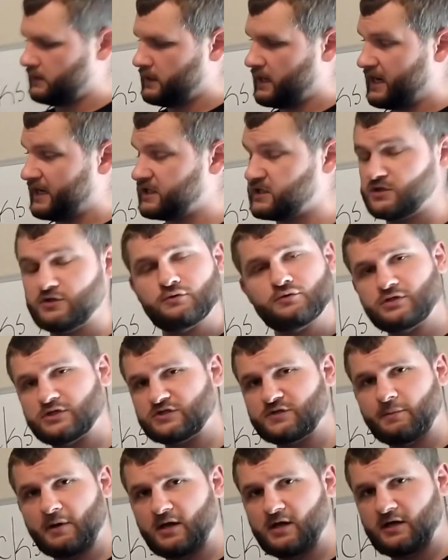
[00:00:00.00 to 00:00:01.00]
I can do just
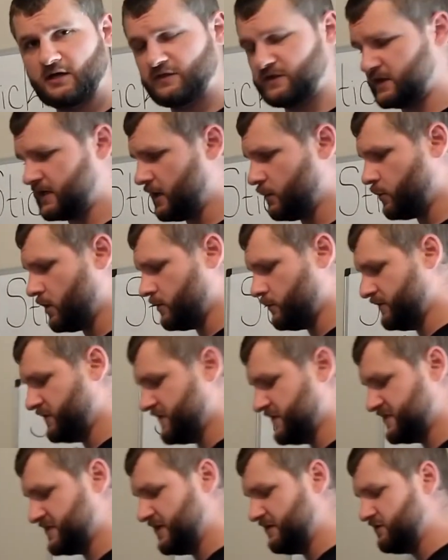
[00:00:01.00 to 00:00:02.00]
about anything I want with
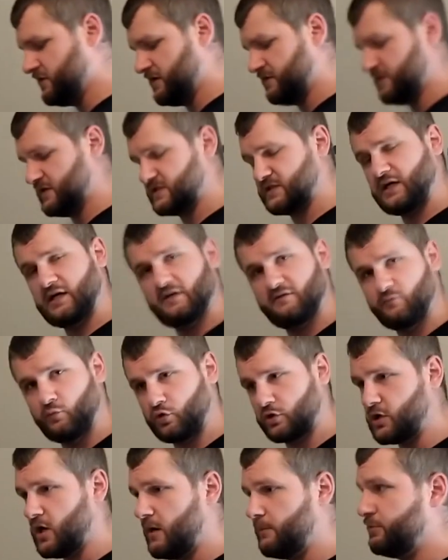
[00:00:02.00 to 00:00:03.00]
this, even in this kind of
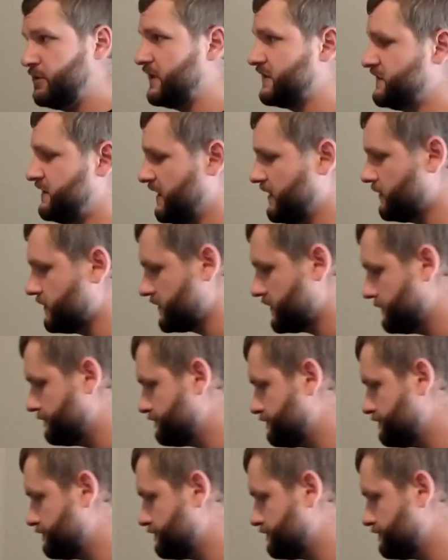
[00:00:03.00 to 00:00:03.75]
more complex hilt.